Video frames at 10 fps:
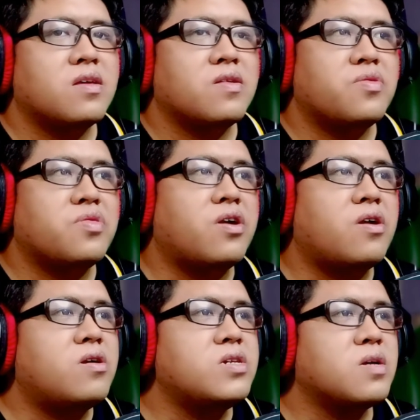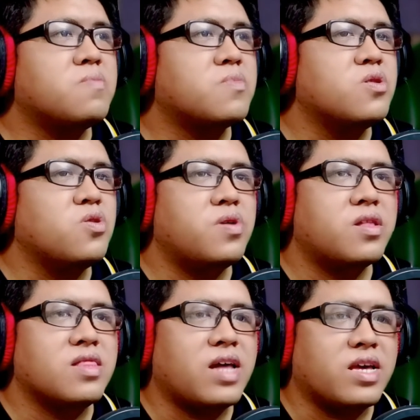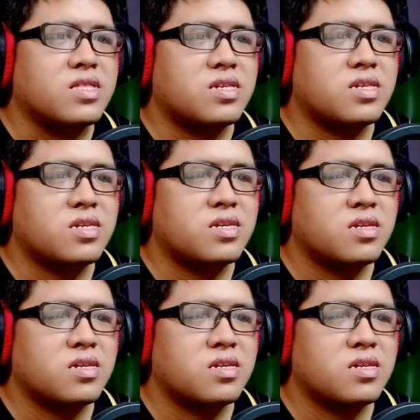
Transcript: There are some glowing lights.